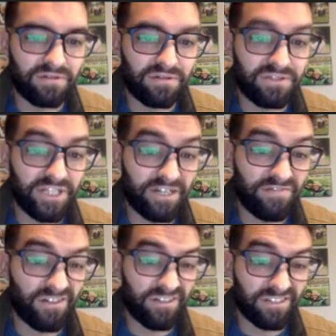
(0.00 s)
check
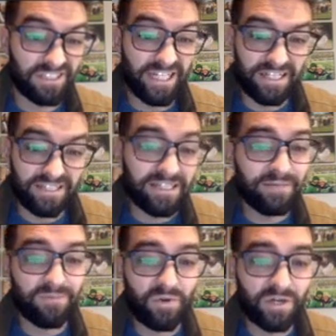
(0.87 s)
for understanding
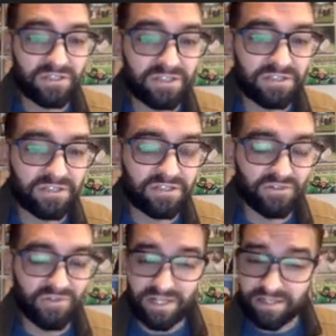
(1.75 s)
type questions
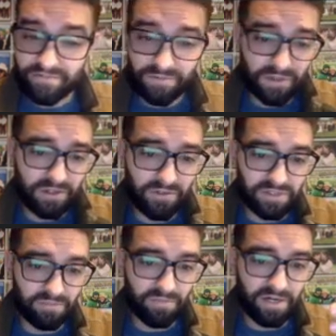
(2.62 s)
directly from the
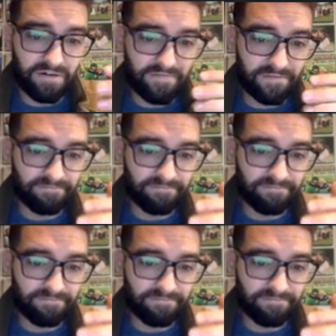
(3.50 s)
notes above.